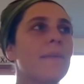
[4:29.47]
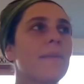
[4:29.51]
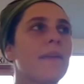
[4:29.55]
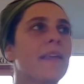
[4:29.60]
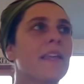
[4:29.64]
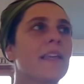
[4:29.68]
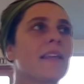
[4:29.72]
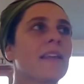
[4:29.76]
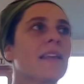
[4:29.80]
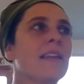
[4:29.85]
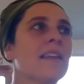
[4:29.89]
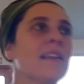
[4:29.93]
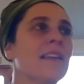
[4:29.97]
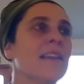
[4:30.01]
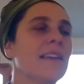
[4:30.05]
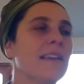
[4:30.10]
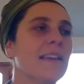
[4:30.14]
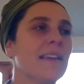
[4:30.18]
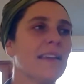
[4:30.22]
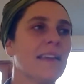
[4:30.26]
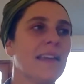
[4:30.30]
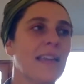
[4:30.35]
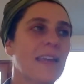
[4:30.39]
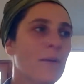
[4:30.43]
I mean,
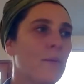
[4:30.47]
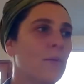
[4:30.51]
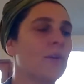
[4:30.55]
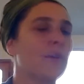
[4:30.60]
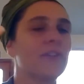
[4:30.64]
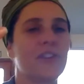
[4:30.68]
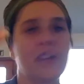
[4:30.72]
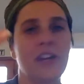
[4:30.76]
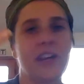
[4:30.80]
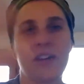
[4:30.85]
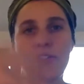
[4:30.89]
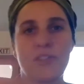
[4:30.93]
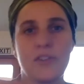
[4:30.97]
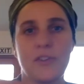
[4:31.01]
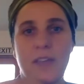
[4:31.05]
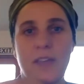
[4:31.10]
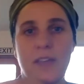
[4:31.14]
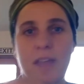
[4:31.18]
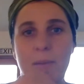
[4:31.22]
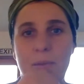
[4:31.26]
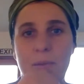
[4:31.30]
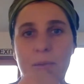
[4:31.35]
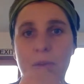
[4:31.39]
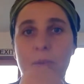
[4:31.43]
it will change your
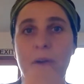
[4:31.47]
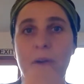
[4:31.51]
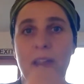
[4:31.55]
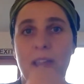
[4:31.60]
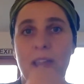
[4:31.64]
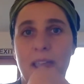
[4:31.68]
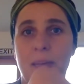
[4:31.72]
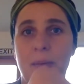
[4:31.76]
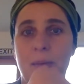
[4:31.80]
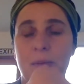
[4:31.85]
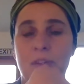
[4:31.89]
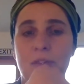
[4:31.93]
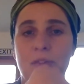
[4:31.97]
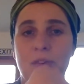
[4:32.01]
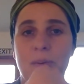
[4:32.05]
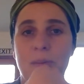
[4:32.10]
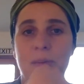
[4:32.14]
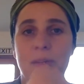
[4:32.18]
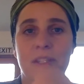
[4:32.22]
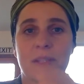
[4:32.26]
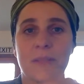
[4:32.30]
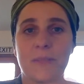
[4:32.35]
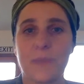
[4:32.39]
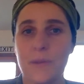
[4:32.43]
chem- your brain chemistry.
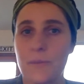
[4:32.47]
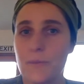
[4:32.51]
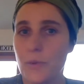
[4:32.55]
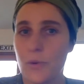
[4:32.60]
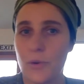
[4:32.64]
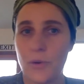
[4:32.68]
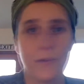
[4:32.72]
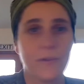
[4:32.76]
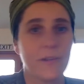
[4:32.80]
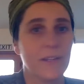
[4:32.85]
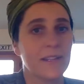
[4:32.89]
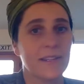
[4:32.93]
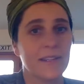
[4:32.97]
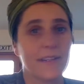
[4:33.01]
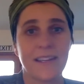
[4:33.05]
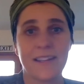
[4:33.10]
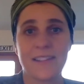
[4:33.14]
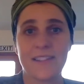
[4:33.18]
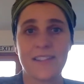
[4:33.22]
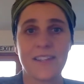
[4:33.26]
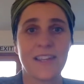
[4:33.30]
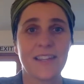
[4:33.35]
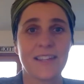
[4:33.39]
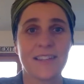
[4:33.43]
Mm. It's been proven.
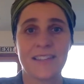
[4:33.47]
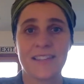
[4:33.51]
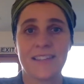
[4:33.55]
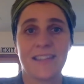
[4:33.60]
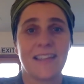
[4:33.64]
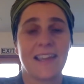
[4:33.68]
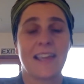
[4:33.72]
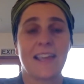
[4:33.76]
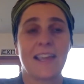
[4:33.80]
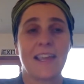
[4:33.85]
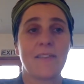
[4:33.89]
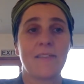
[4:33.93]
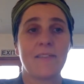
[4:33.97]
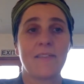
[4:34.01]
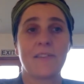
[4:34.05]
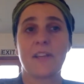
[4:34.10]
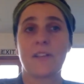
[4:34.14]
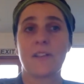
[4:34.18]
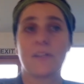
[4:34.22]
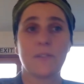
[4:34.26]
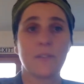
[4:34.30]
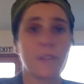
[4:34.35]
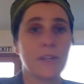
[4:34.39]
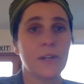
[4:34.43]
It's it like even
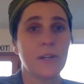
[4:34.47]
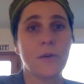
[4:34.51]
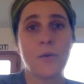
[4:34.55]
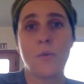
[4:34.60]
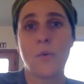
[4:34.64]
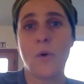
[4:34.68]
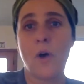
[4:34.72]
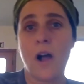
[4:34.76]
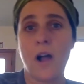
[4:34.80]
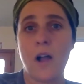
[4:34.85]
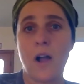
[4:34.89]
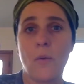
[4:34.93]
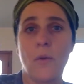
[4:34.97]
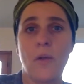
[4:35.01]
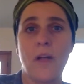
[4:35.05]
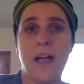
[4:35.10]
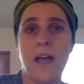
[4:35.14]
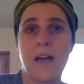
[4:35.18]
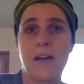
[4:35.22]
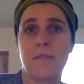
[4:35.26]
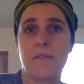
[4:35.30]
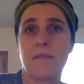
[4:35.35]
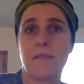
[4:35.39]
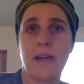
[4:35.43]
a little walk will
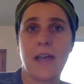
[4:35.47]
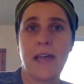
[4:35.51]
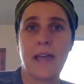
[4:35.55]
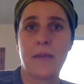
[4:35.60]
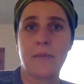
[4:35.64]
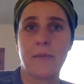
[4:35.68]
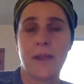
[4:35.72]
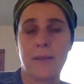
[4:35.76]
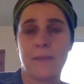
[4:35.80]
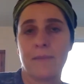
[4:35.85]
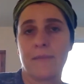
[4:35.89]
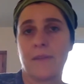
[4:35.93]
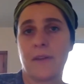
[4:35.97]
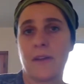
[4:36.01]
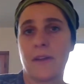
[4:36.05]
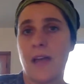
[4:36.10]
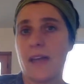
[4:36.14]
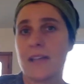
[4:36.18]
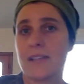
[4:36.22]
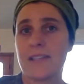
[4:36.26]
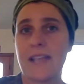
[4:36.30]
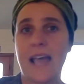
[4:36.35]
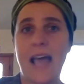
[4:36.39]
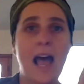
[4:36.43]
have ram.
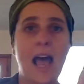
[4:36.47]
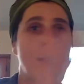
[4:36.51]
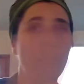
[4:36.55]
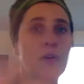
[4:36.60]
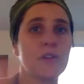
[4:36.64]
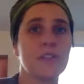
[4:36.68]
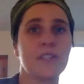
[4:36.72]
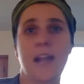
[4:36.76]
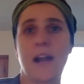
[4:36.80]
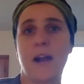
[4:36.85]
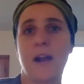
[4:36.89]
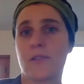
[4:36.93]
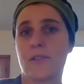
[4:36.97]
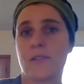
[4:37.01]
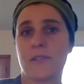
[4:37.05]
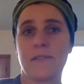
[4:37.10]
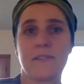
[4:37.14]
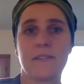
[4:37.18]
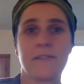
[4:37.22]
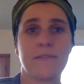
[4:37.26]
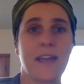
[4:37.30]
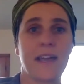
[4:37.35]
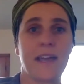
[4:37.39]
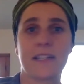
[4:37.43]
It has hours hours
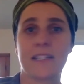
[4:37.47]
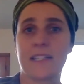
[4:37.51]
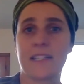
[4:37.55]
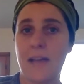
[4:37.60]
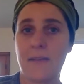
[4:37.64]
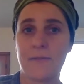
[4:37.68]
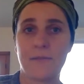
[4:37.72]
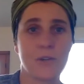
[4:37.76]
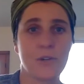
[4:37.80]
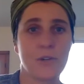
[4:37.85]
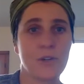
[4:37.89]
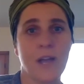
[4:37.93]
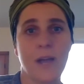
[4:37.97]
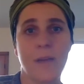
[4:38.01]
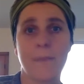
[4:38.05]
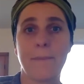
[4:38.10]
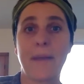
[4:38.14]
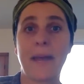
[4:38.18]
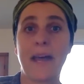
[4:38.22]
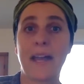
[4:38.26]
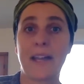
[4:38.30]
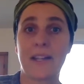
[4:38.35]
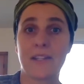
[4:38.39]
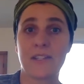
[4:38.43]
of an effect after you
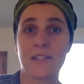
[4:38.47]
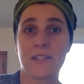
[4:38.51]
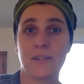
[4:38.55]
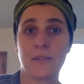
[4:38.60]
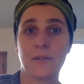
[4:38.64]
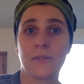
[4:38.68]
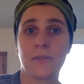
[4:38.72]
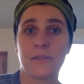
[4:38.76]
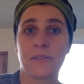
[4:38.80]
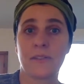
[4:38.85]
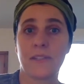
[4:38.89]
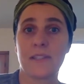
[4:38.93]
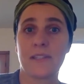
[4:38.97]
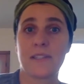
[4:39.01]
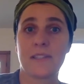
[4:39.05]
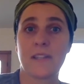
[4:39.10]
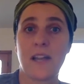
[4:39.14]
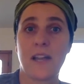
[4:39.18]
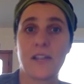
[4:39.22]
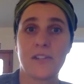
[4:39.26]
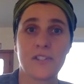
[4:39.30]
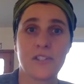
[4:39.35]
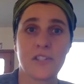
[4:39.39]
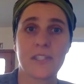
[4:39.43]
come back to. It's
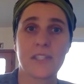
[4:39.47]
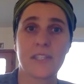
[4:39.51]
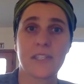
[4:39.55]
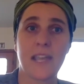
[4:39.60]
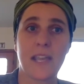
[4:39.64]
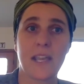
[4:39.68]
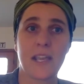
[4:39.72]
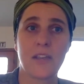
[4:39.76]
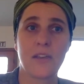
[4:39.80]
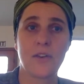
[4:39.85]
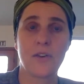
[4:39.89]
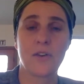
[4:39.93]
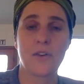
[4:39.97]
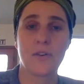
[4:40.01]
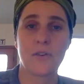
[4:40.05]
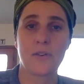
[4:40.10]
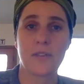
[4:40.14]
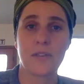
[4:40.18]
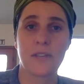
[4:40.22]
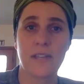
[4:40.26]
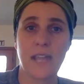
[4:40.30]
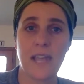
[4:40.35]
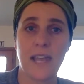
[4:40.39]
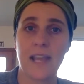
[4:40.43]
not just yeah. like
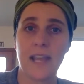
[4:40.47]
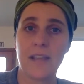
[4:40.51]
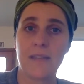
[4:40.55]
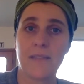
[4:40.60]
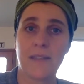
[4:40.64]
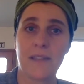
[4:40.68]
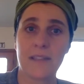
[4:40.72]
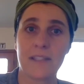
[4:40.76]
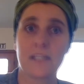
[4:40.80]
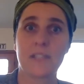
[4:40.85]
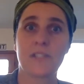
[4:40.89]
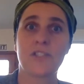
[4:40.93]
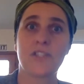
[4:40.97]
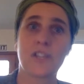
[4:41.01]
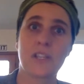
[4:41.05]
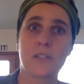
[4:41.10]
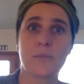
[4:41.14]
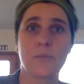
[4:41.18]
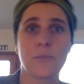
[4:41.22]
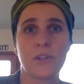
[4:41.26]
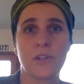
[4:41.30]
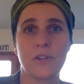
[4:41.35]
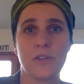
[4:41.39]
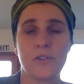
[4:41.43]
you're getting affected
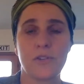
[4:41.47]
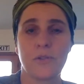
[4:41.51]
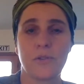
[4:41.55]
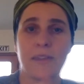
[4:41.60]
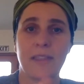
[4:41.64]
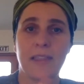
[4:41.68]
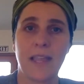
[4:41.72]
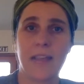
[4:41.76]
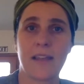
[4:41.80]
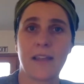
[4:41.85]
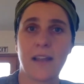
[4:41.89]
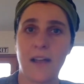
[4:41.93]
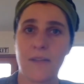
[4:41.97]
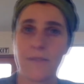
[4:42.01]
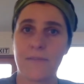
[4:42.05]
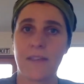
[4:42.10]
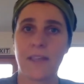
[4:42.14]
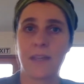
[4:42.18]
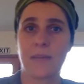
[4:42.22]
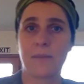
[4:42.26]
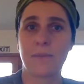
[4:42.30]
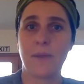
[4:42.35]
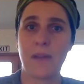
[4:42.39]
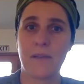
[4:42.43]
just when you're doing that
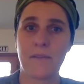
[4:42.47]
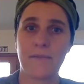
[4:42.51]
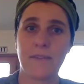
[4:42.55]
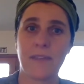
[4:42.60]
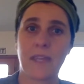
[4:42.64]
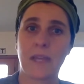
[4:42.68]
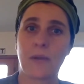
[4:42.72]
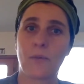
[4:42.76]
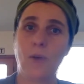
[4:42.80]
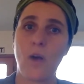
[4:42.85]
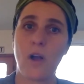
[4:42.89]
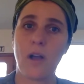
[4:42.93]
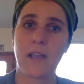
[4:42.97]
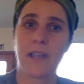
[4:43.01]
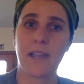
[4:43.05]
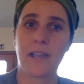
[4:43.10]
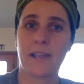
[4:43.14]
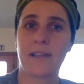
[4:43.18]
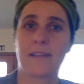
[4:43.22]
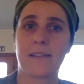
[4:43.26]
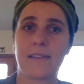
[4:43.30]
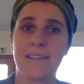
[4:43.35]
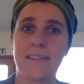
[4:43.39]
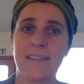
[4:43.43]
huffing and puffing and
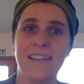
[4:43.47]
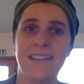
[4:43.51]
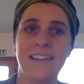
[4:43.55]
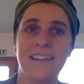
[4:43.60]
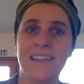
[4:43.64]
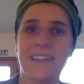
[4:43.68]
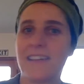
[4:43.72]
walking.